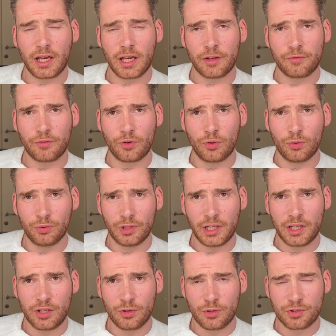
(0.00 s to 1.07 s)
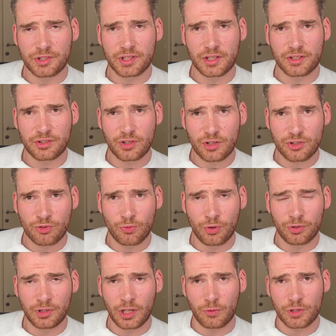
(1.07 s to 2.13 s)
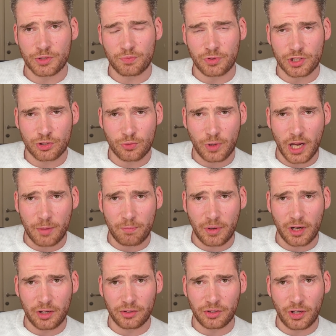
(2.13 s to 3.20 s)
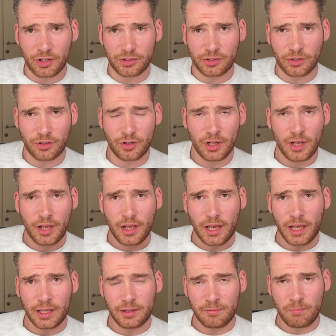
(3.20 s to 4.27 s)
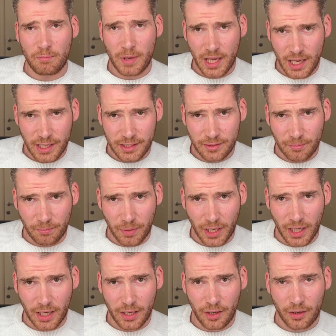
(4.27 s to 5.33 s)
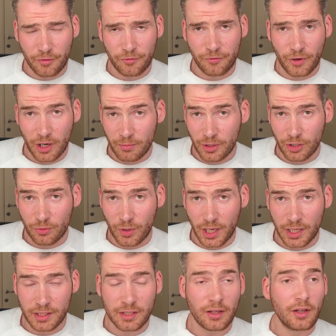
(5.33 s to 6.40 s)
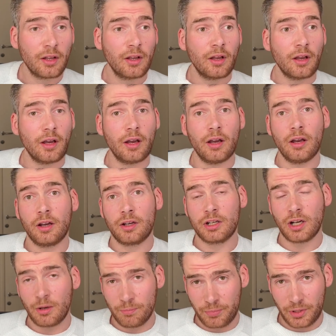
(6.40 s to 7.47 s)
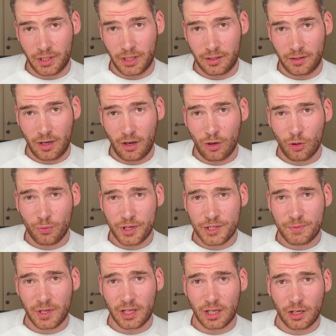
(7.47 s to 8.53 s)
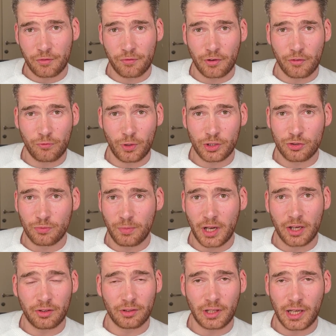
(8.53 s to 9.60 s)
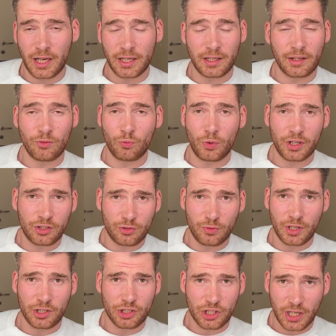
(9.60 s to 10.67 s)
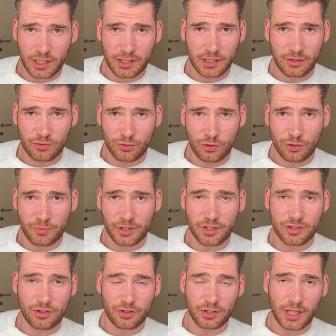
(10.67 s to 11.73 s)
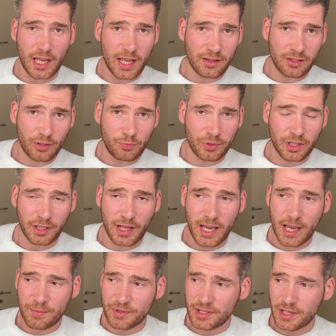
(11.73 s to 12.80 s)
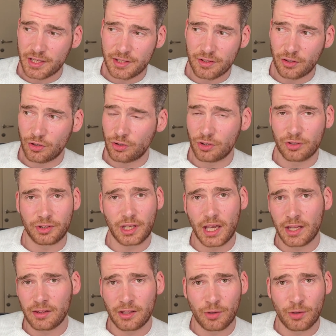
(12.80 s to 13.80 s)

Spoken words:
I've only used testosterone that was prescribed by a doctor and made by a pharma grade company. Now, always be careful of what you buy online and what you inject into you, because you could end up with an abscess or you could end